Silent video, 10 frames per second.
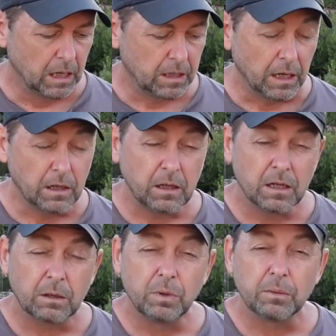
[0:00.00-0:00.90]
The other thing
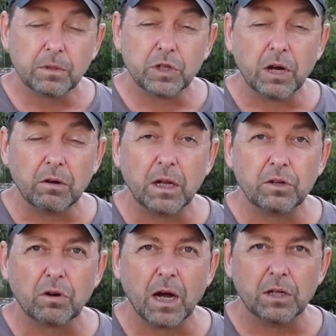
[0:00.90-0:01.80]
that people generally
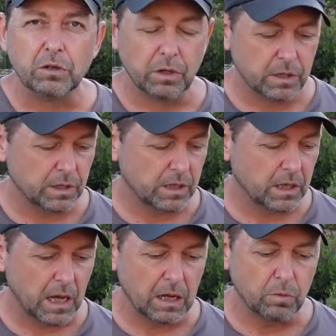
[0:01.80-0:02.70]
try to do is
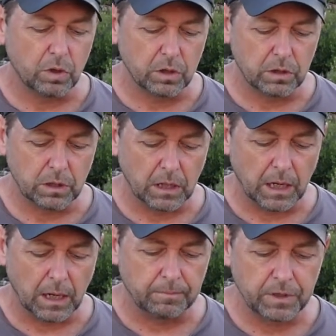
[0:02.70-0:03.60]
they would
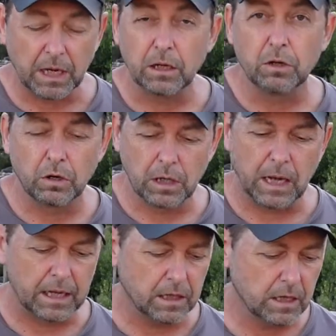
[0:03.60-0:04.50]
take a cooker
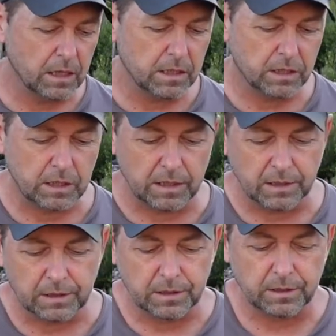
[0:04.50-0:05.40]
like this, and
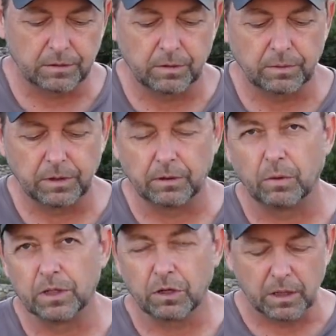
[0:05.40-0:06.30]

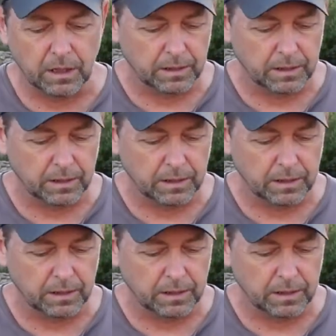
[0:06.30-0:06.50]
one's got a